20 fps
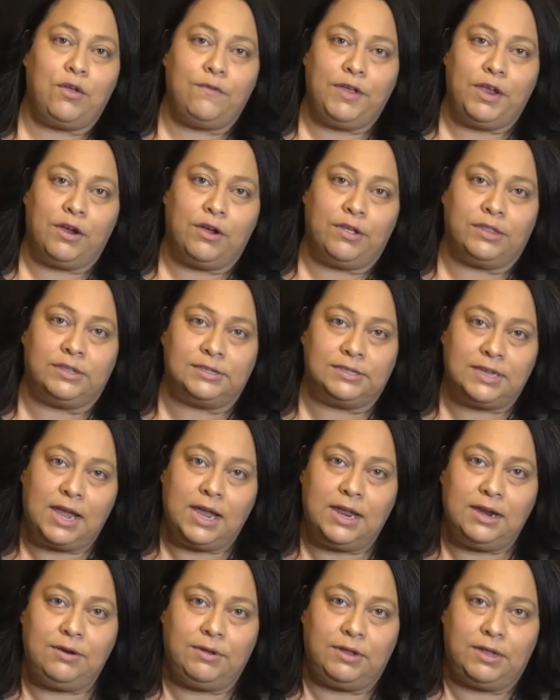behind the
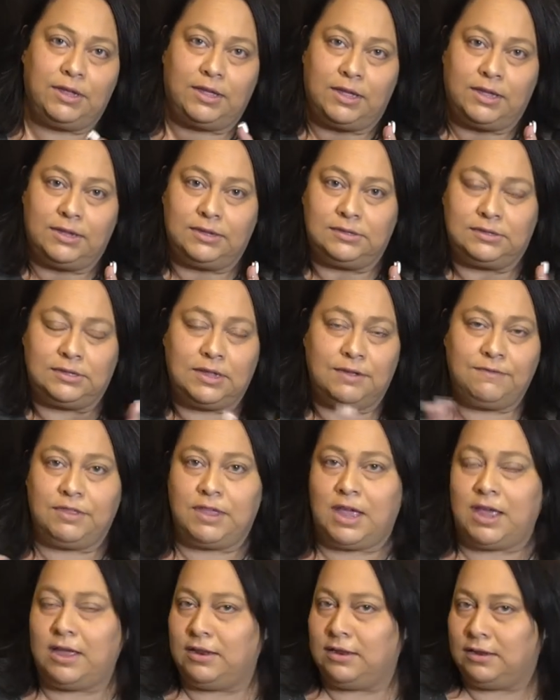side is stuff
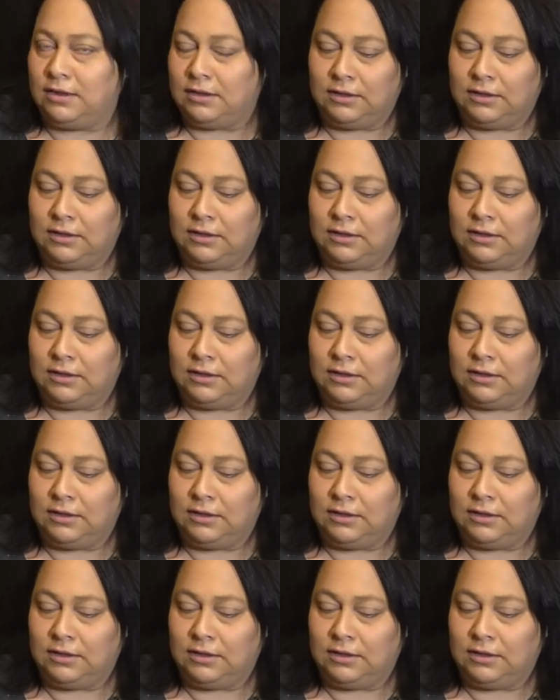that